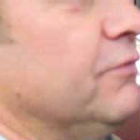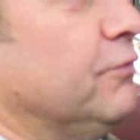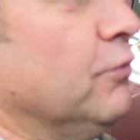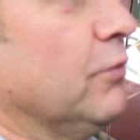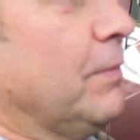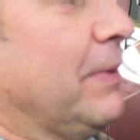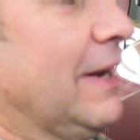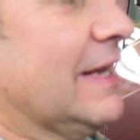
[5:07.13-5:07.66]

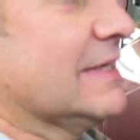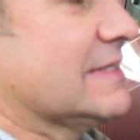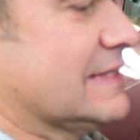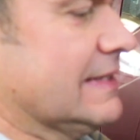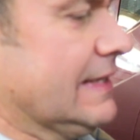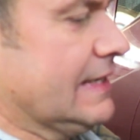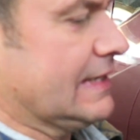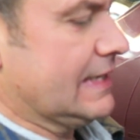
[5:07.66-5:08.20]
for the
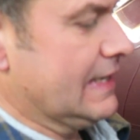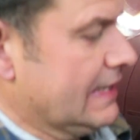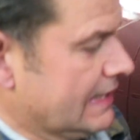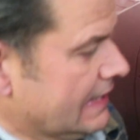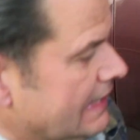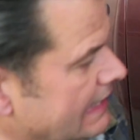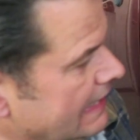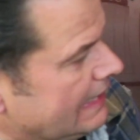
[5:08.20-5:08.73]
plastic,
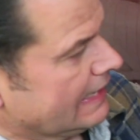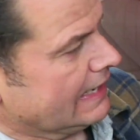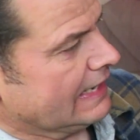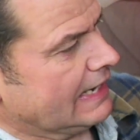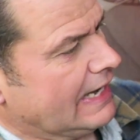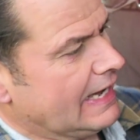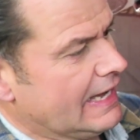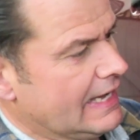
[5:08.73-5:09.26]

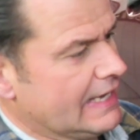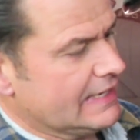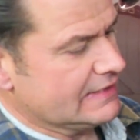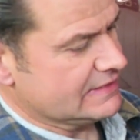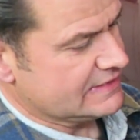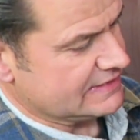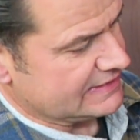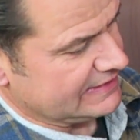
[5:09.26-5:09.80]

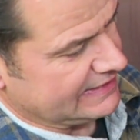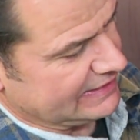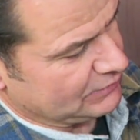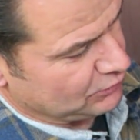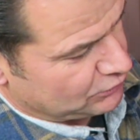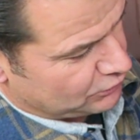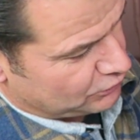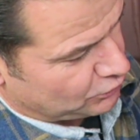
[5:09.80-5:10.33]
and
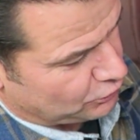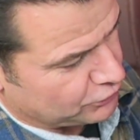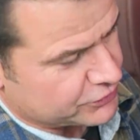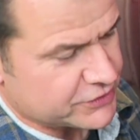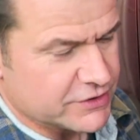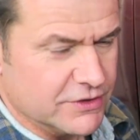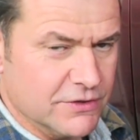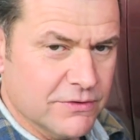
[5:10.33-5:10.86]
it will
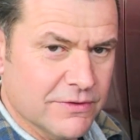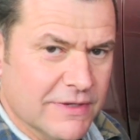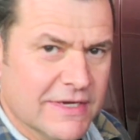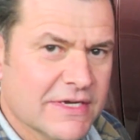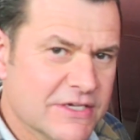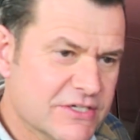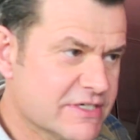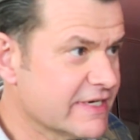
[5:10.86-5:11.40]
also
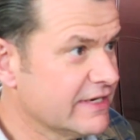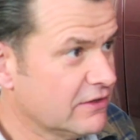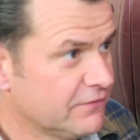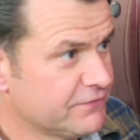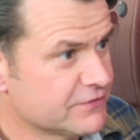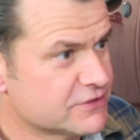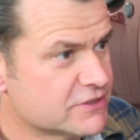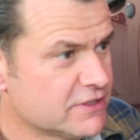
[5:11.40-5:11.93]
seal
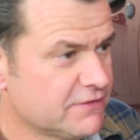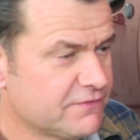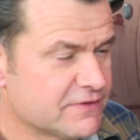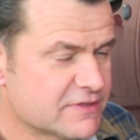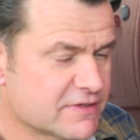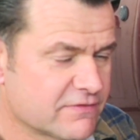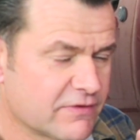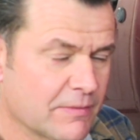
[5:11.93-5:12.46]
off the
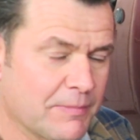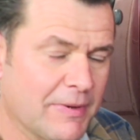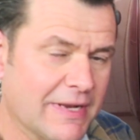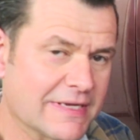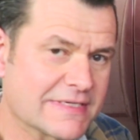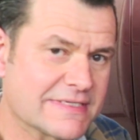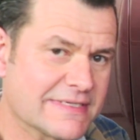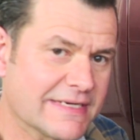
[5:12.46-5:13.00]
surface of the
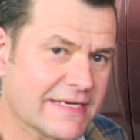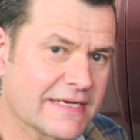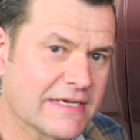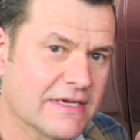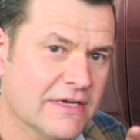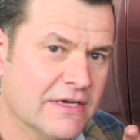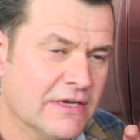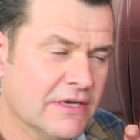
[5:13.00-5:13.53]
plastic